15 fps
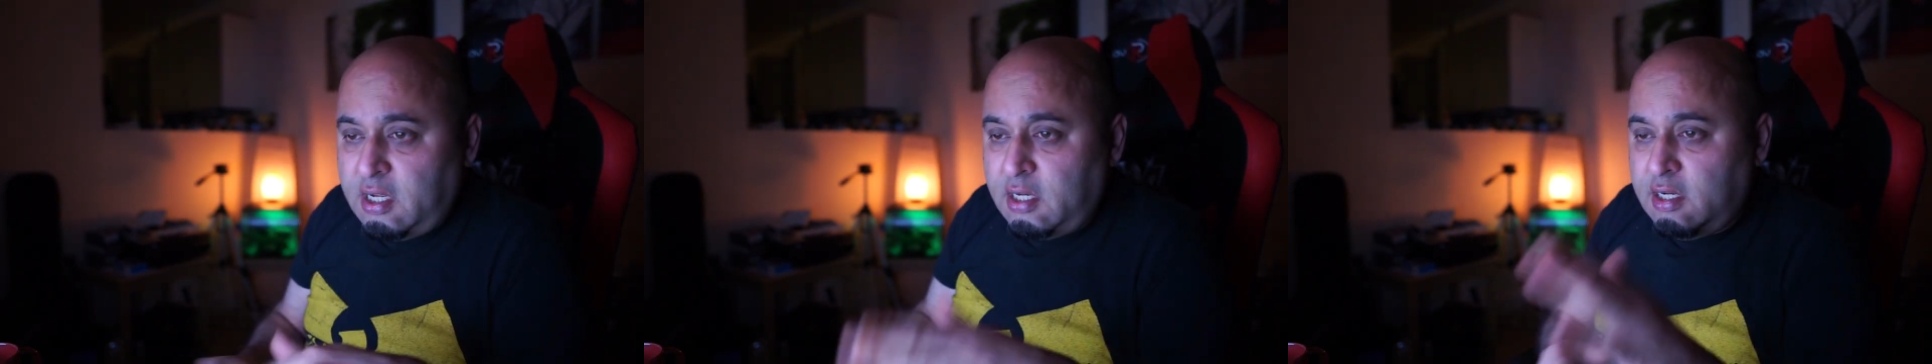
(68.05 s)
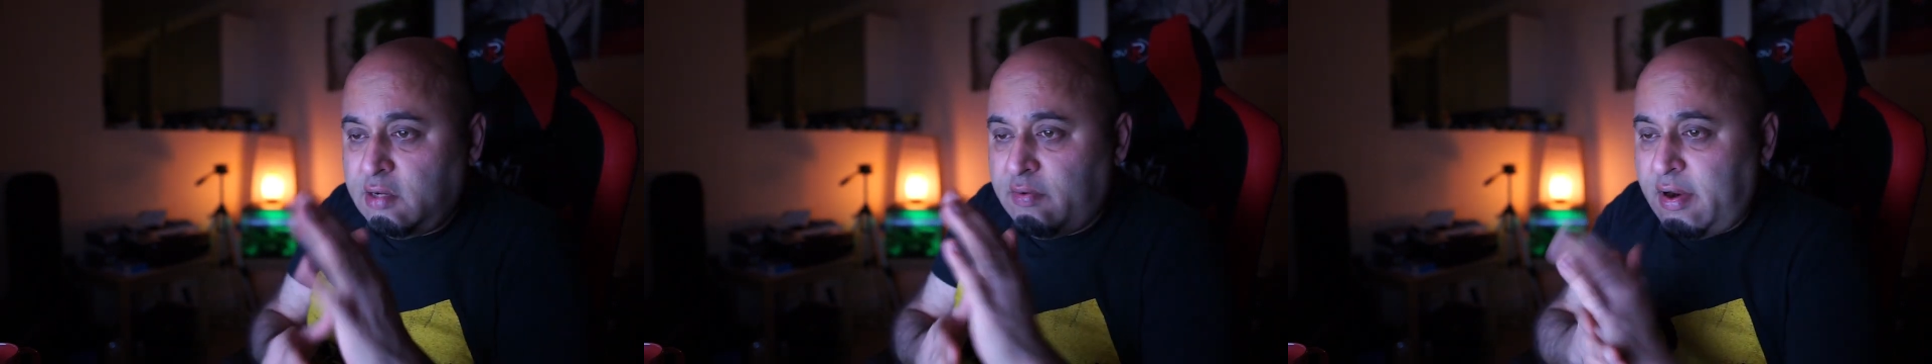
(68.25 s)

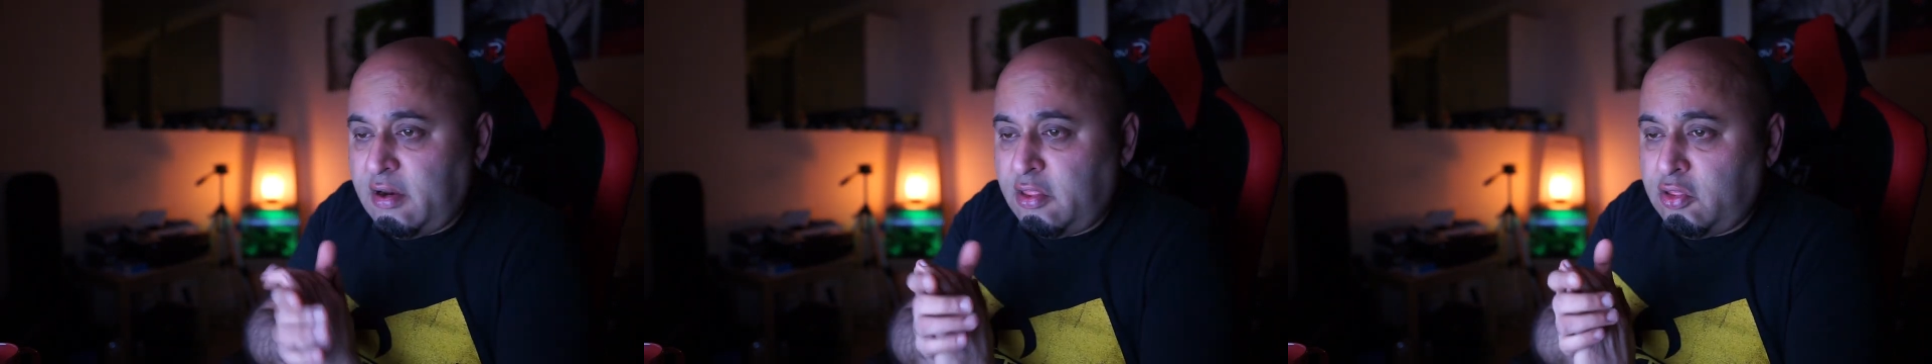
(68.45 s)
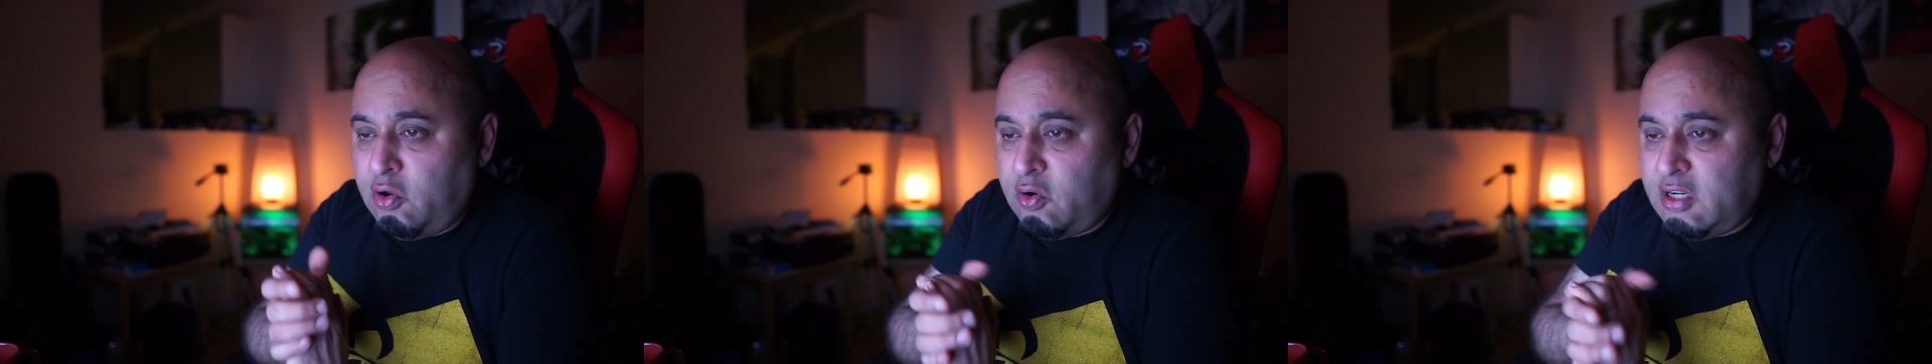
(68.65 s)
Underground
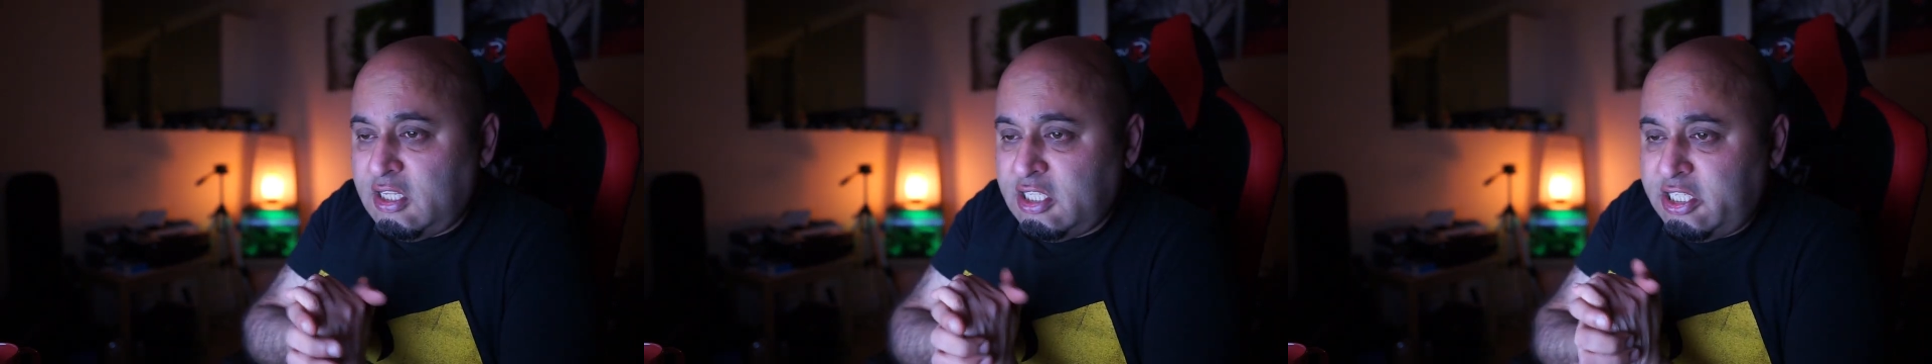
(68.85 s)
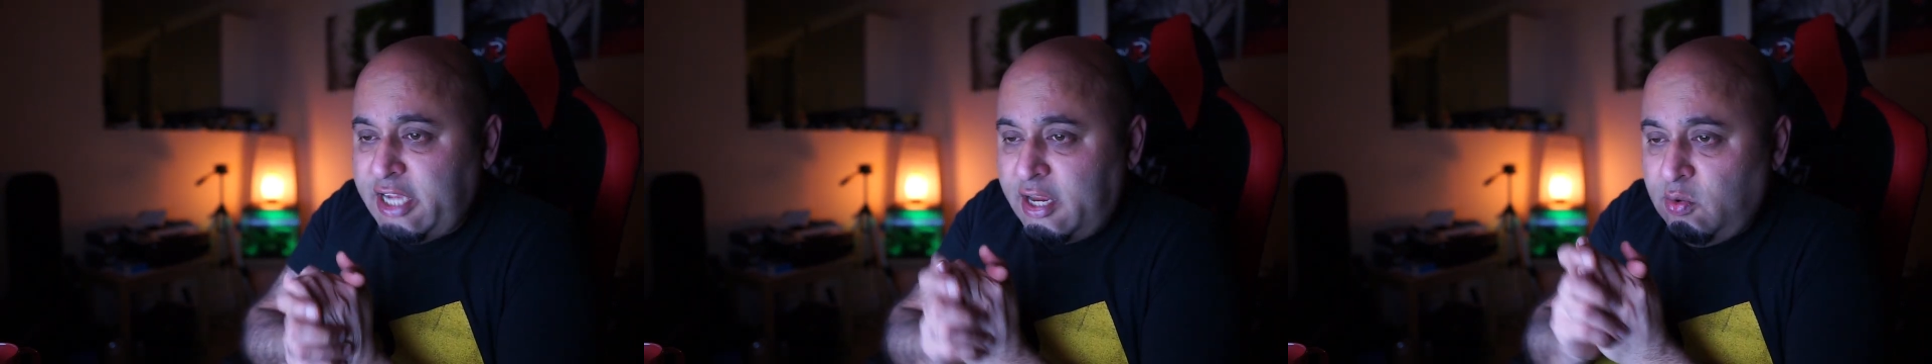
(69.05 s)

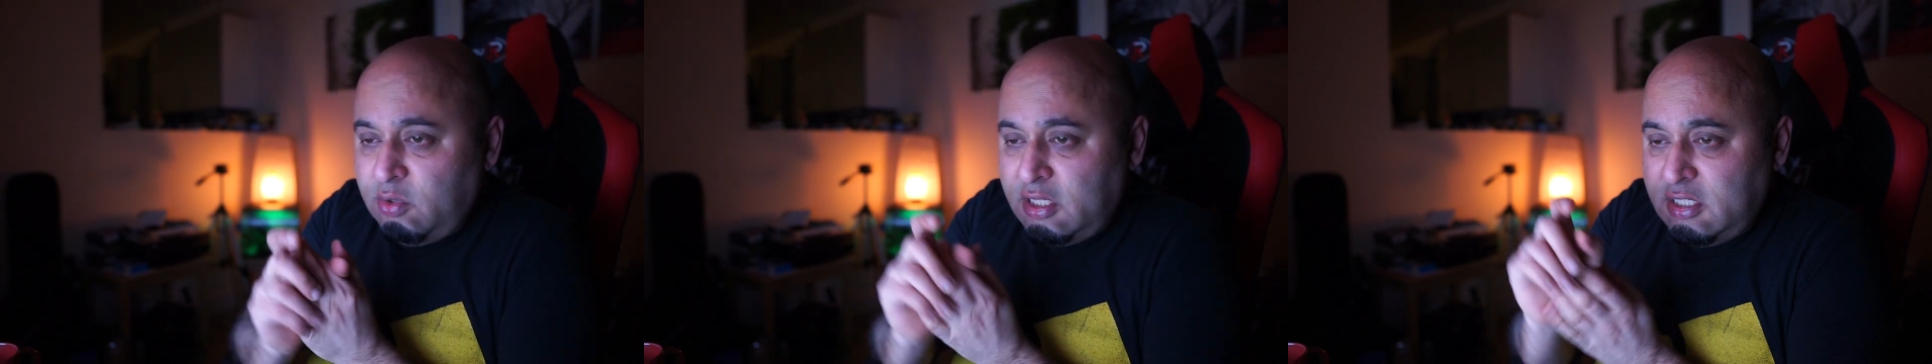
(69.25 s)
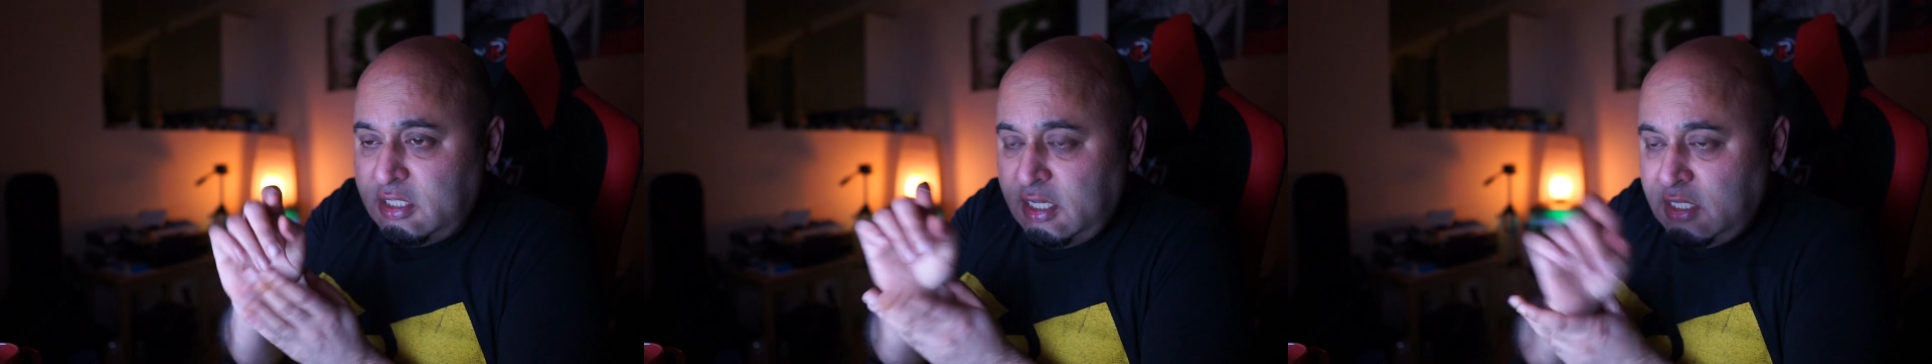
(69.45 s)
Authority's channel,
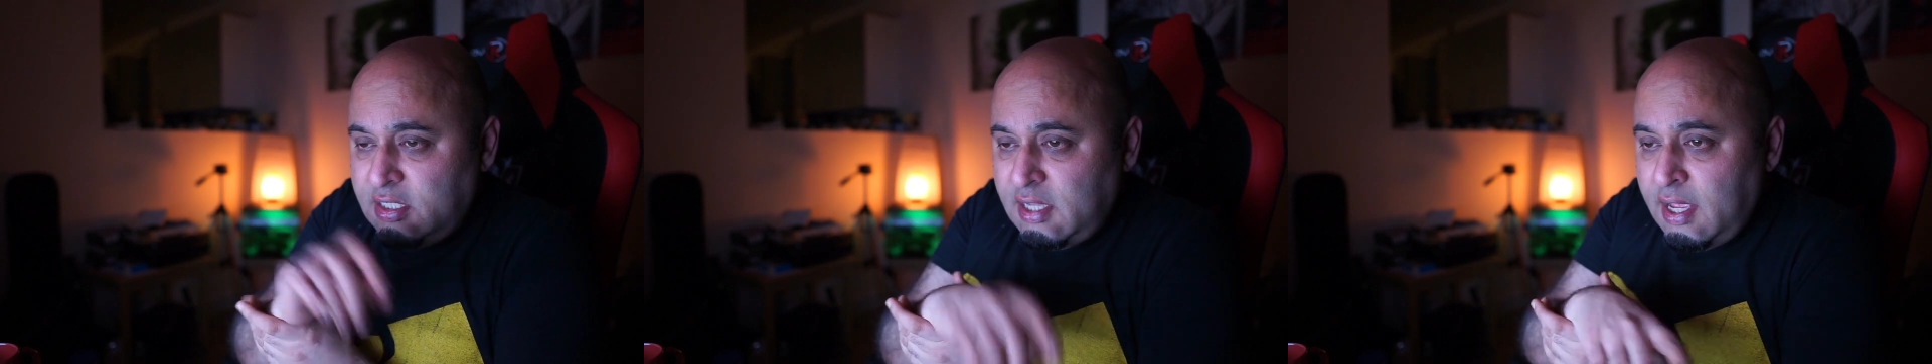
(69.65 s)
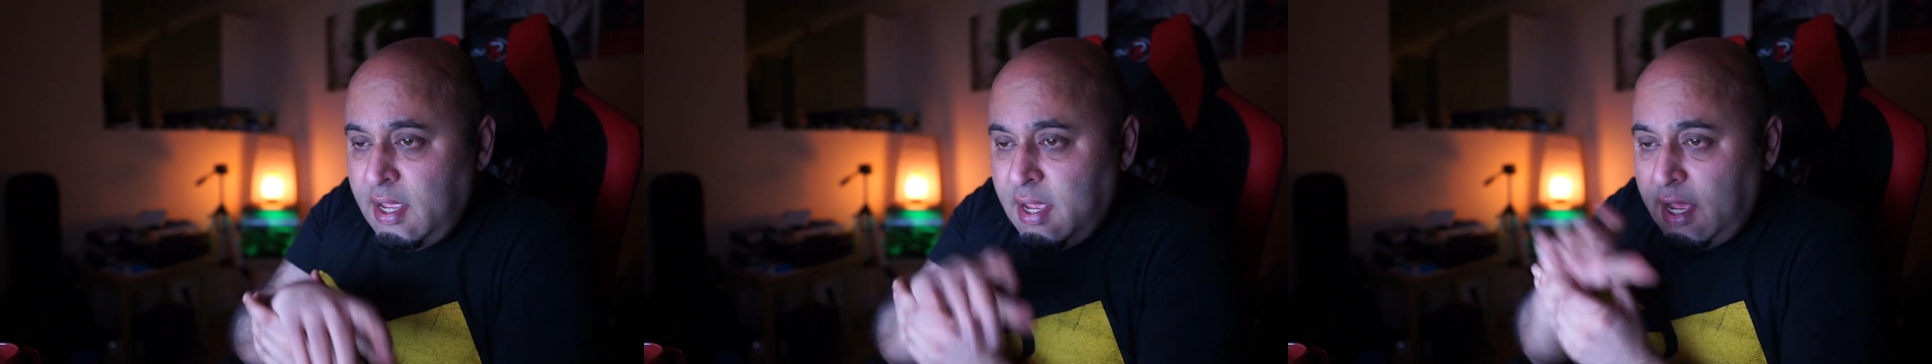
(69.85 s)
this is.